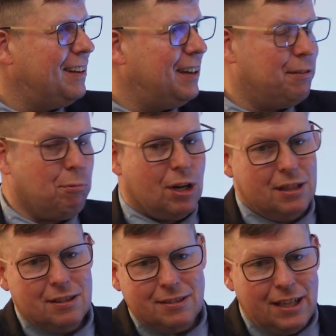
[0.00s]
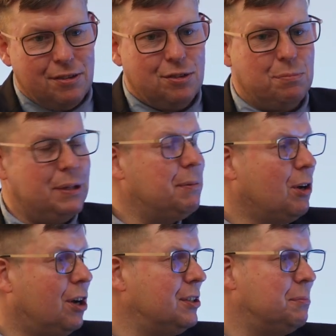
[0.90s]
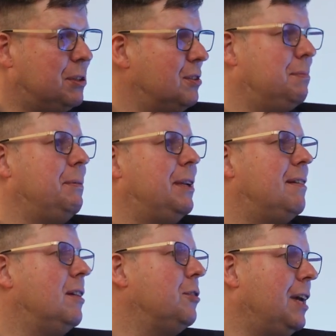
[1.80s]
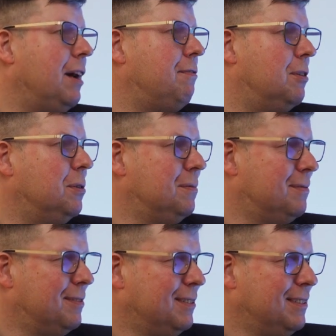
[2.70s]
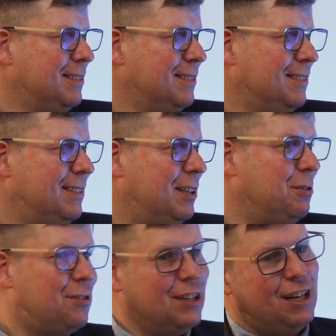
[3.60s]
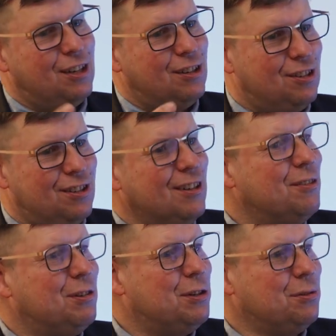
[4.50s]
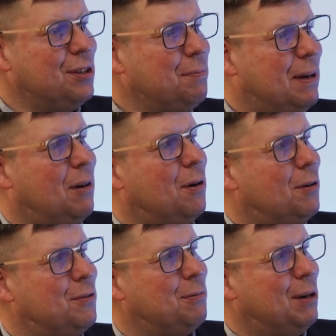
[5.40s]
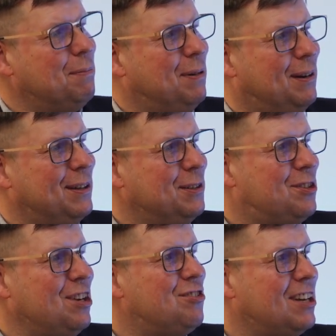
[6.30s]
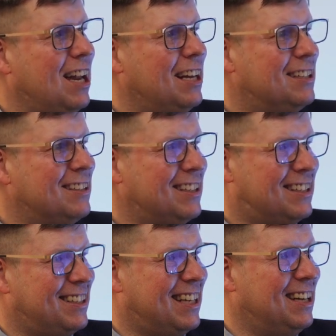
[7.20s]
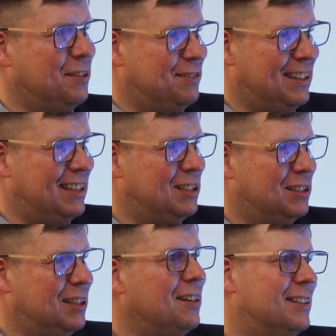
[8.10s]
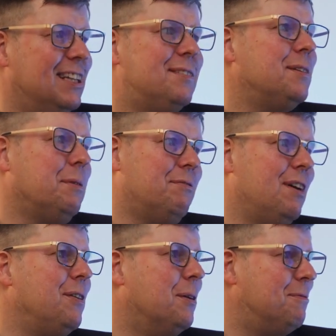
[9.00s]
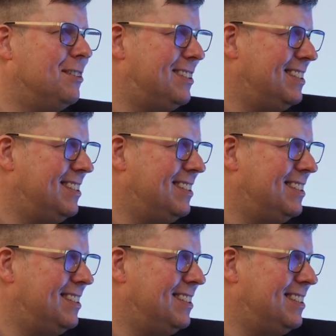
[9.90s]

and one tends to be a bit hotter because maybe there's low airflow, and you start reducing the power of the one power, you change the light, the color of the light. Oh, that's going to be very obvious.